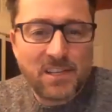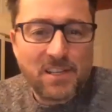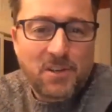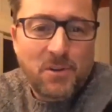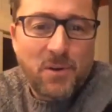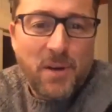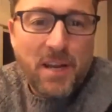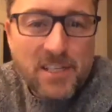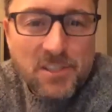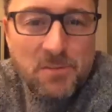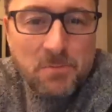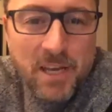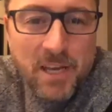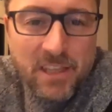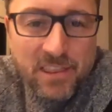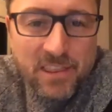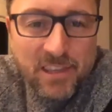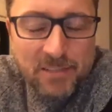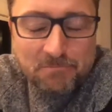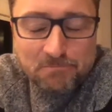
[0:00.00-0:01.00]
Craig Smith,
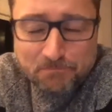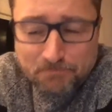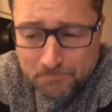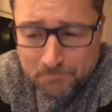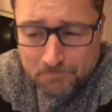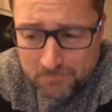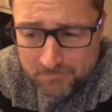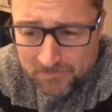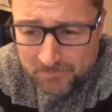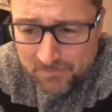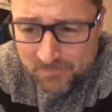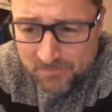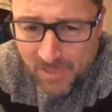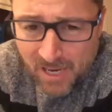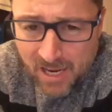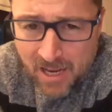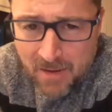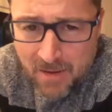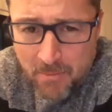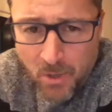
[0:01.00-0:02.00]
and
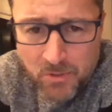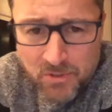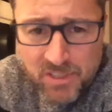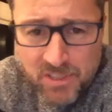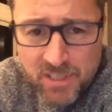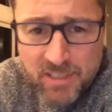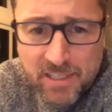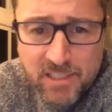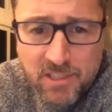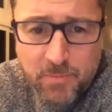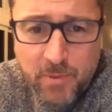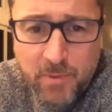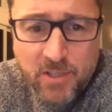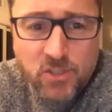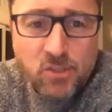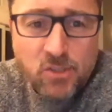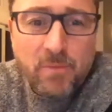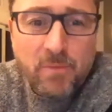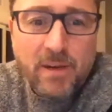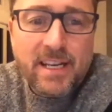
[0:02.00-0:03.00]
I'm hosting this special
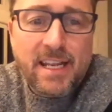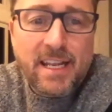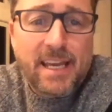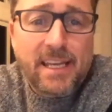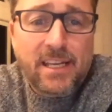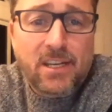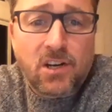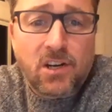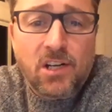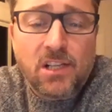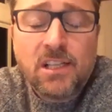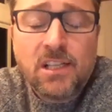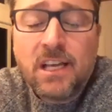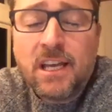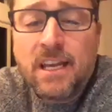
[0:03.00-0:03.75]
Monday night call.